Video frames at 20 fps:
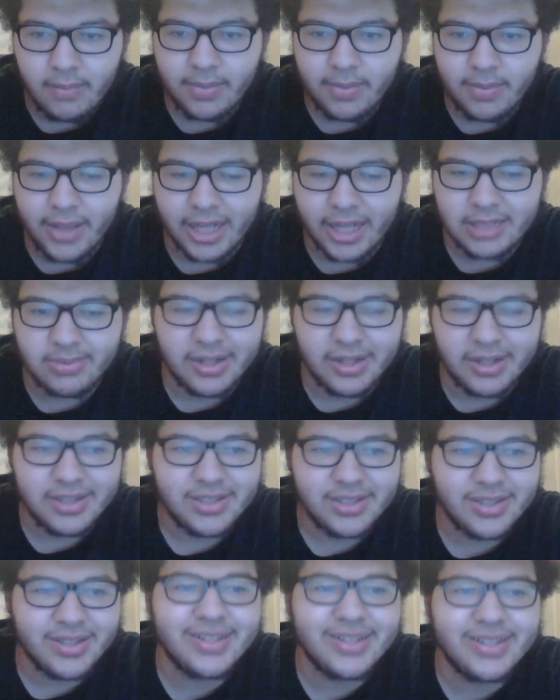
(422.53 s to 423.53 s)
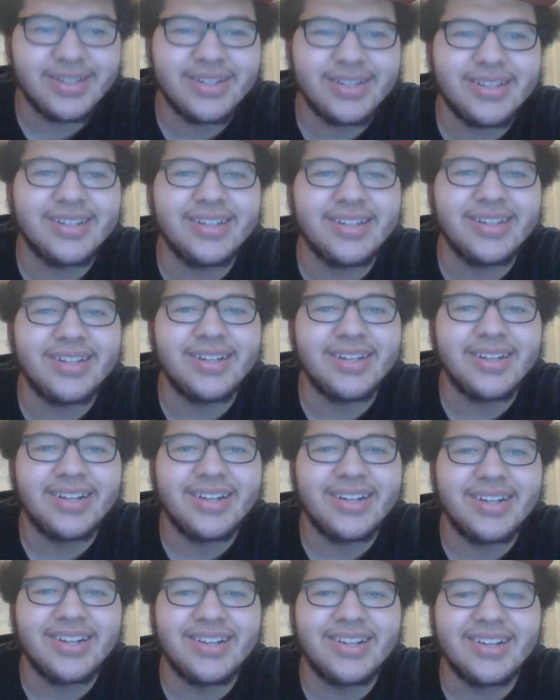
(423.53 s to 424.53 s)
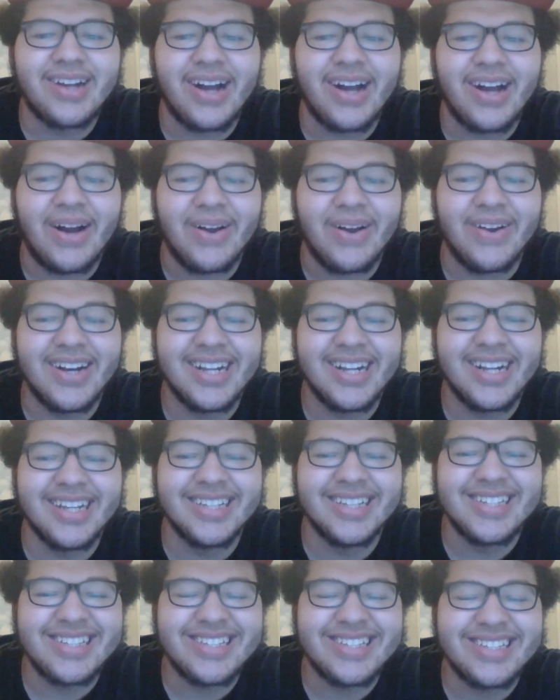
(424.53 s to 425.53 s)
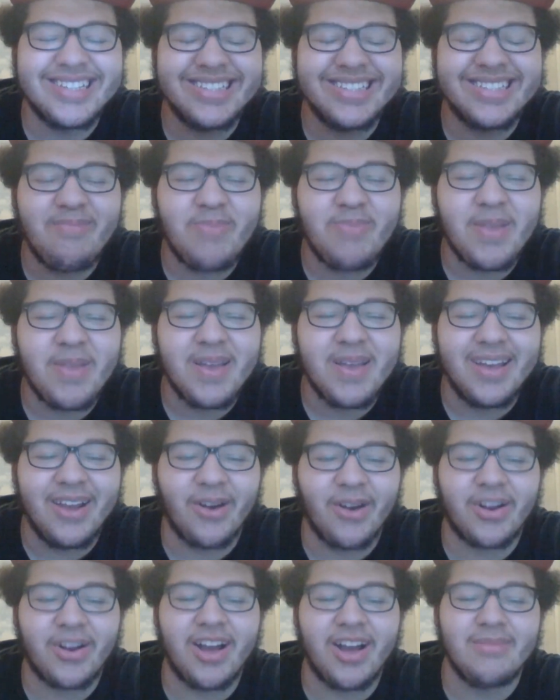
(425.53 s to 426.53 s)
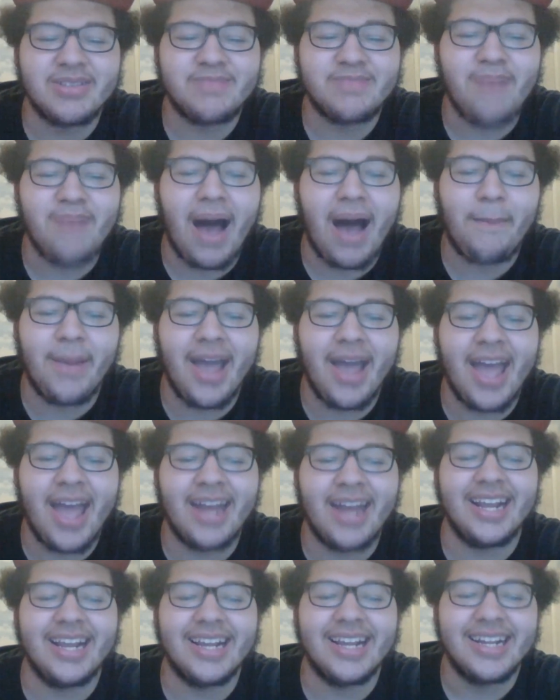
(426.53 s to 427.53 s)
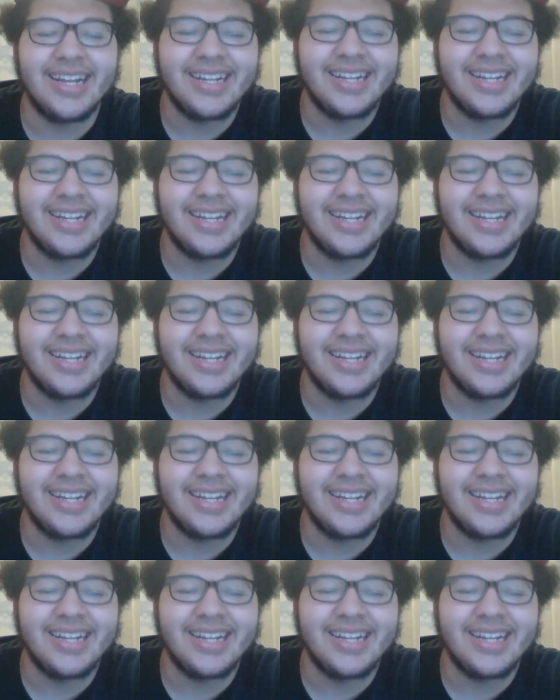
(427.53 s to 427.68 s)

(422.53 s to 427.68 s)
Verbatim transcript: Next page. Oh, here it is. Here comes Papa Eddie.